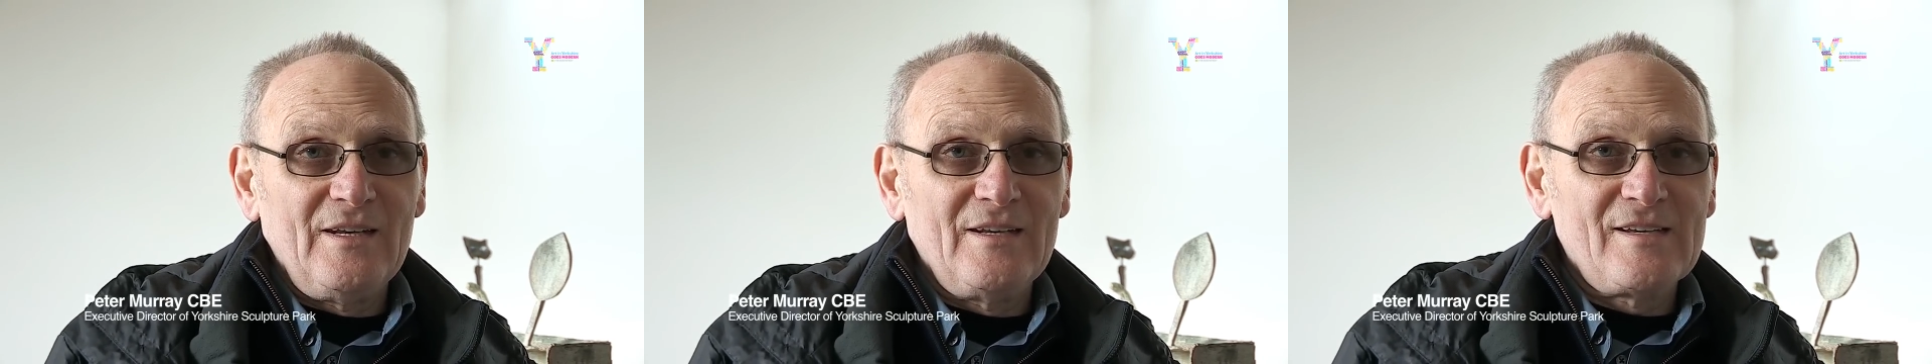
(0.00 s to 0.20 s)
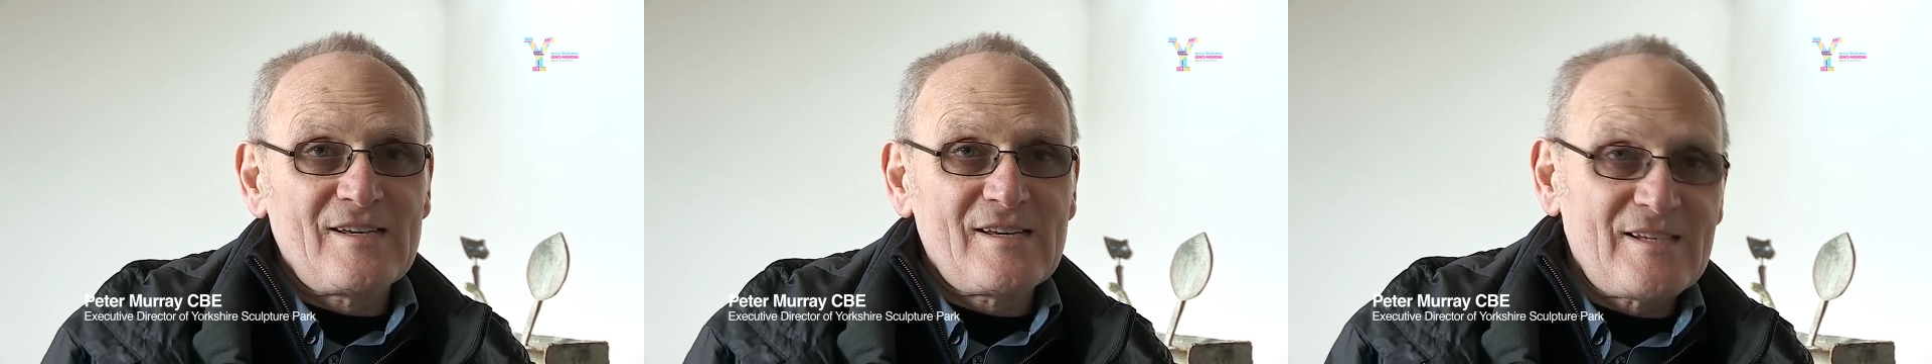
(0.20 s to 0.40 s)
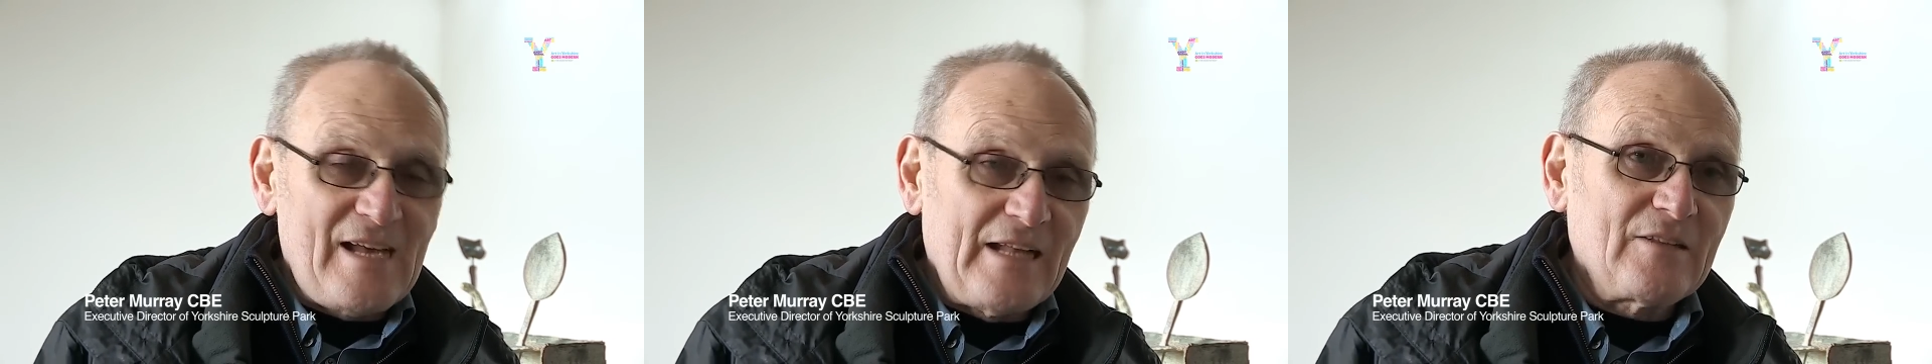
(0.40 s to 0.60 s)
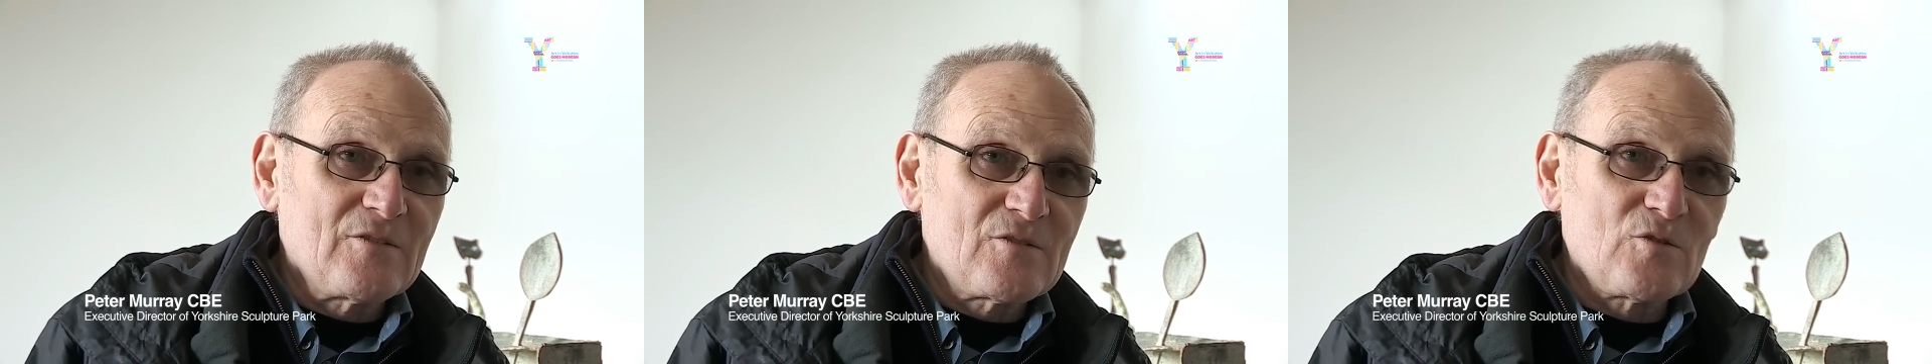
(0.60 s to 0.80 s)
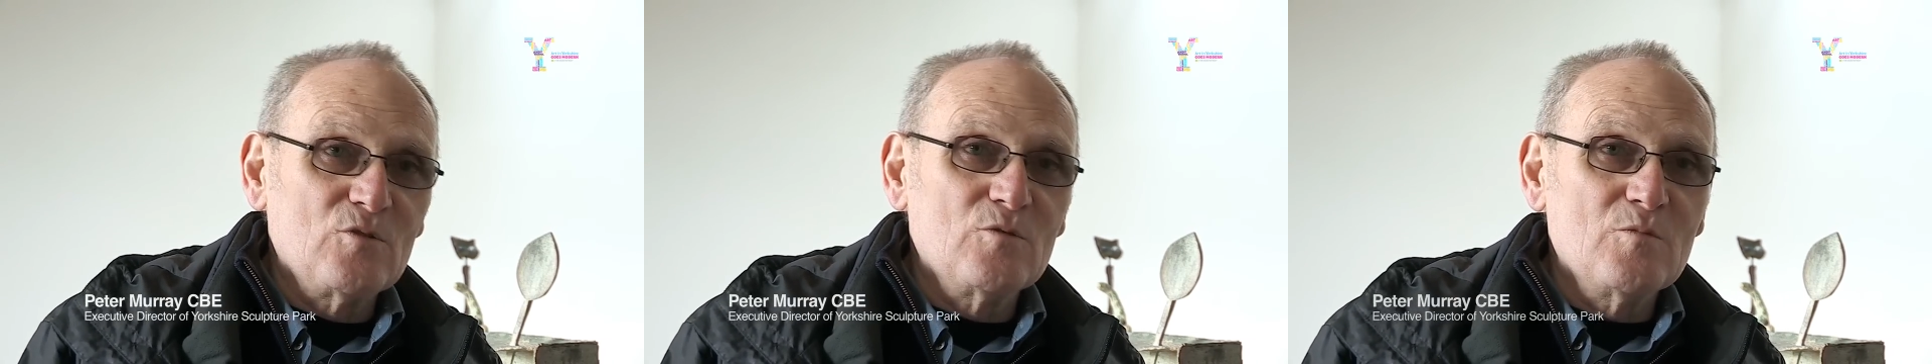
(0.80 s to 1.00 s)
in a
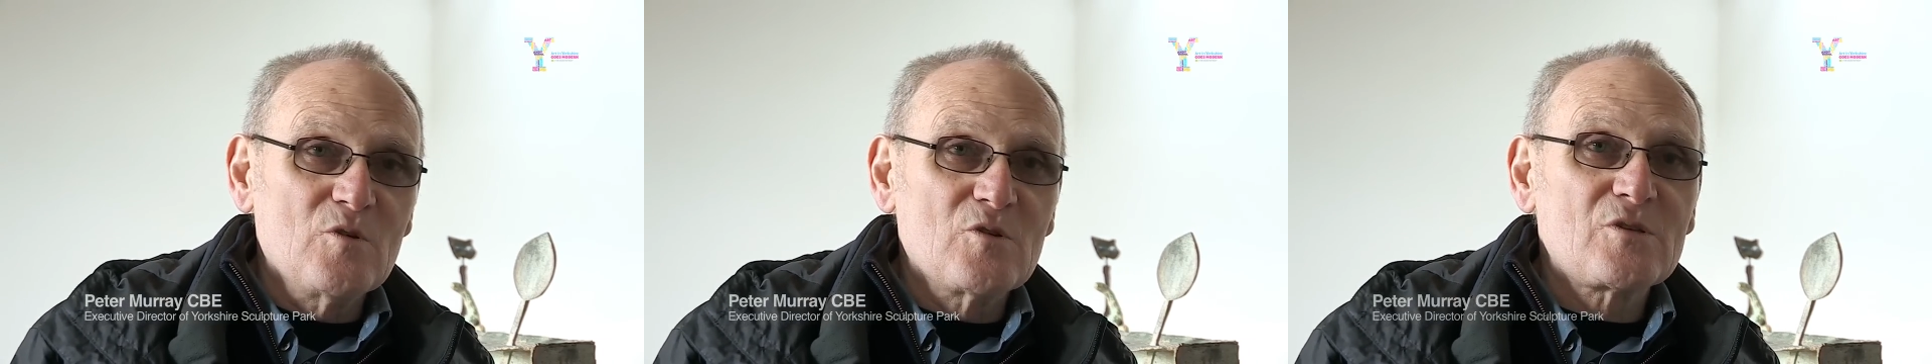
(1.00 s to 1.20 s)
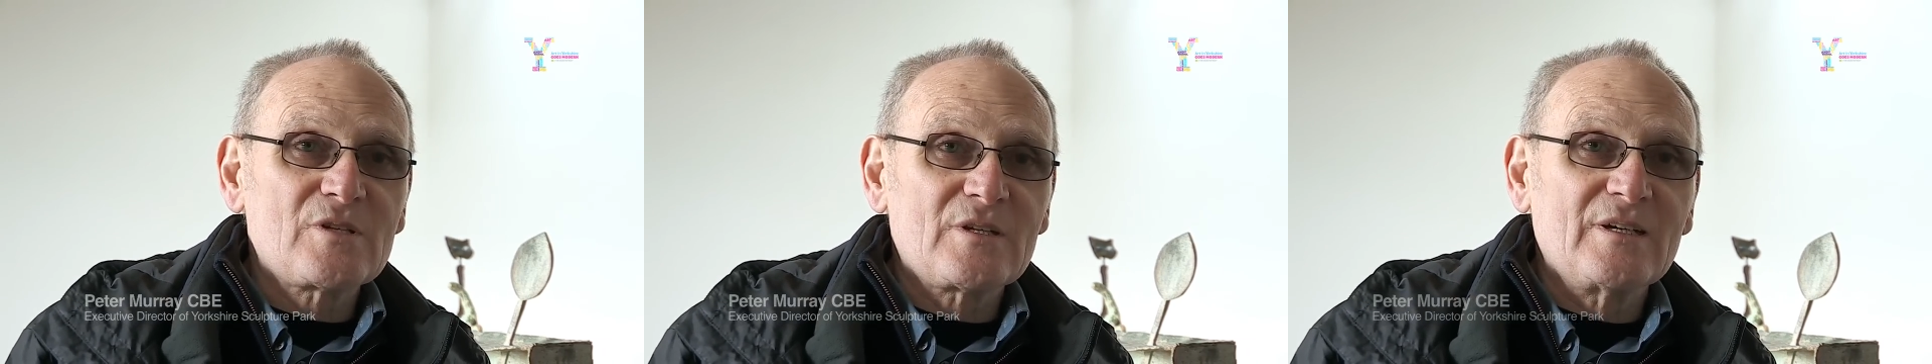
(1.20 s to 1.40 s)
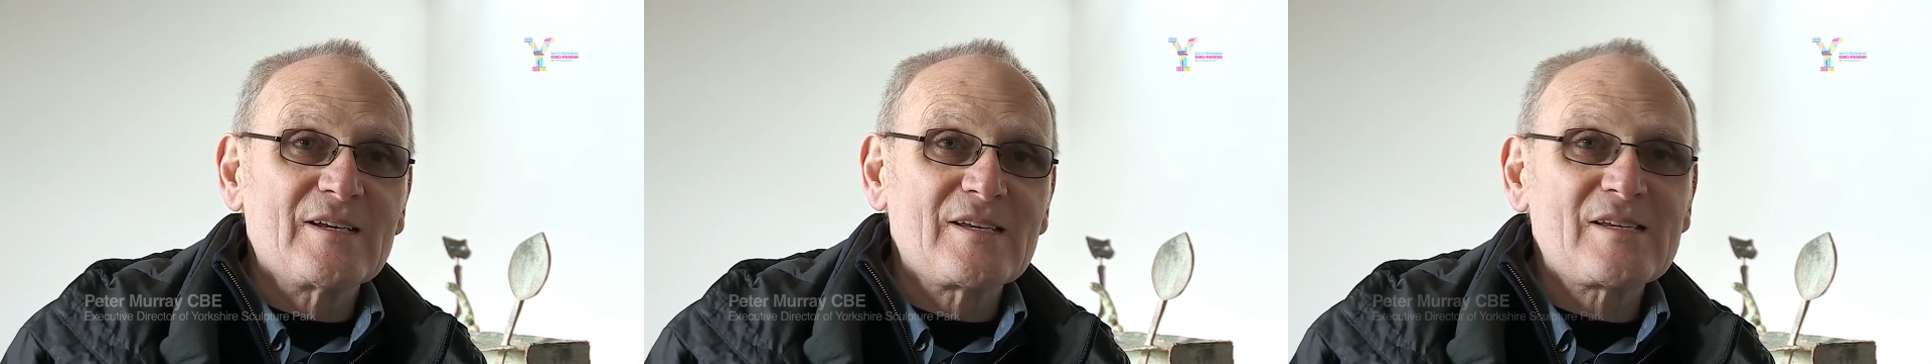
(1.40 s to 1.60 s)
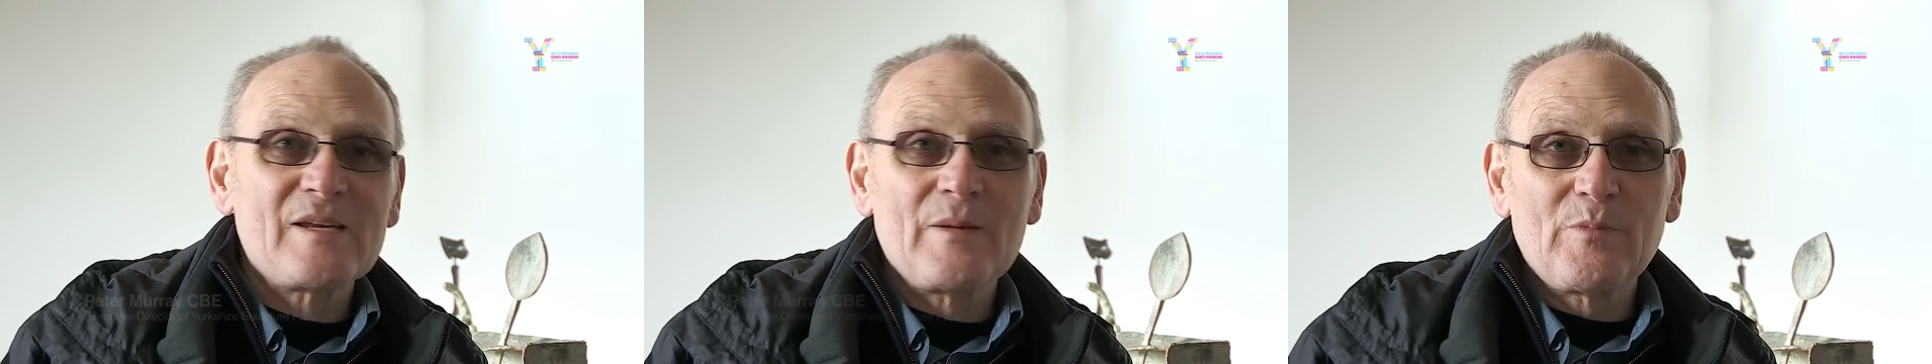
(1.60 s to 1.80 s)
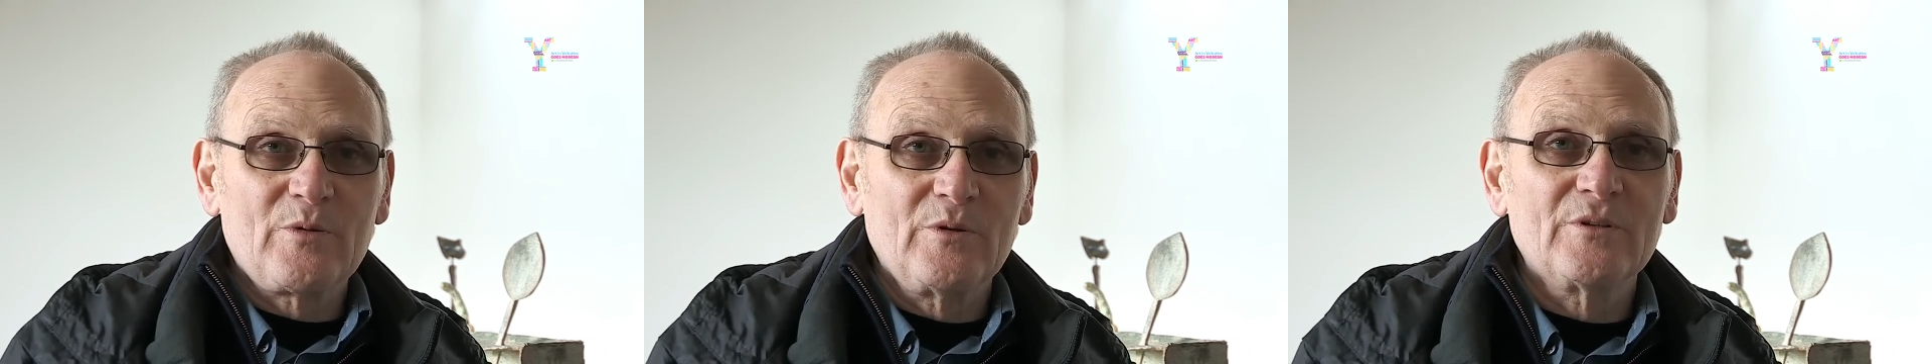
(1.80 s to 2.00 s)
sense, almost a
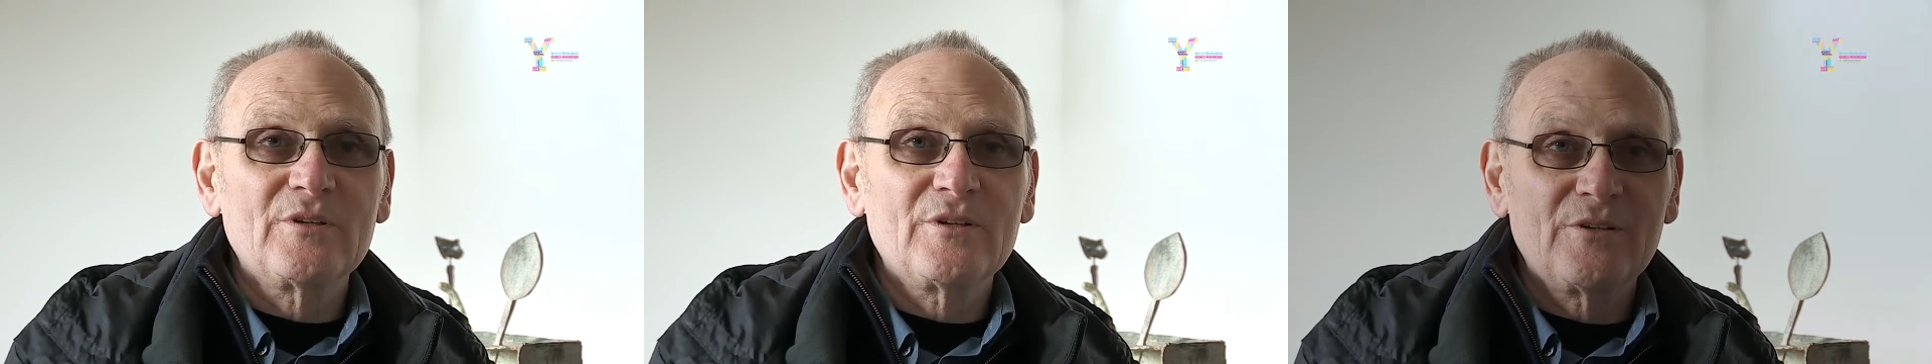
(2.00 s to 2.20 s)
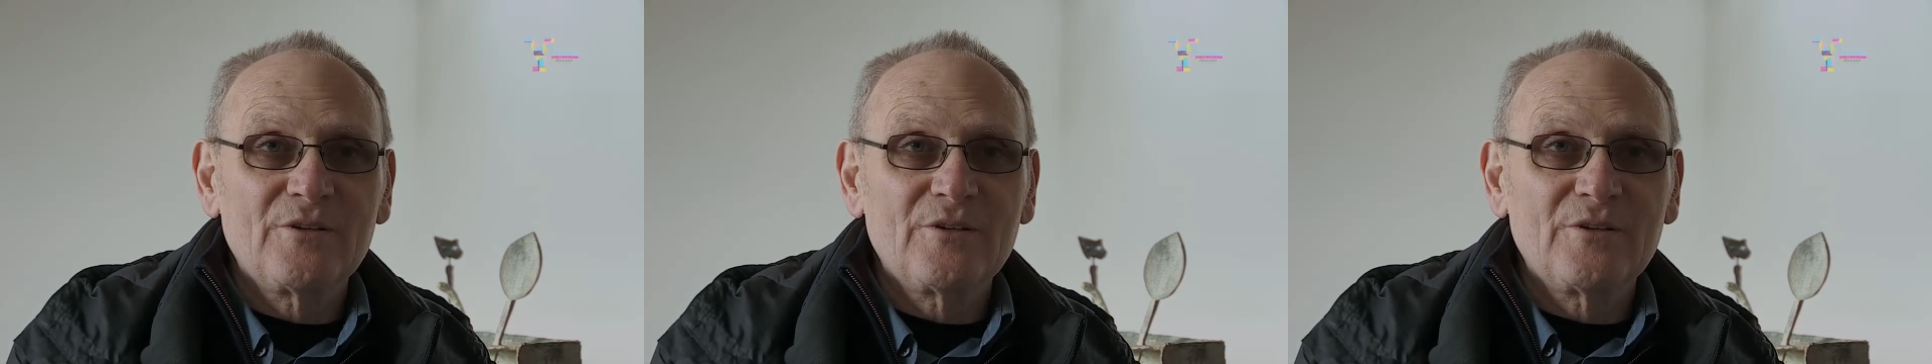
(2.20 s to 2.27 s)
separate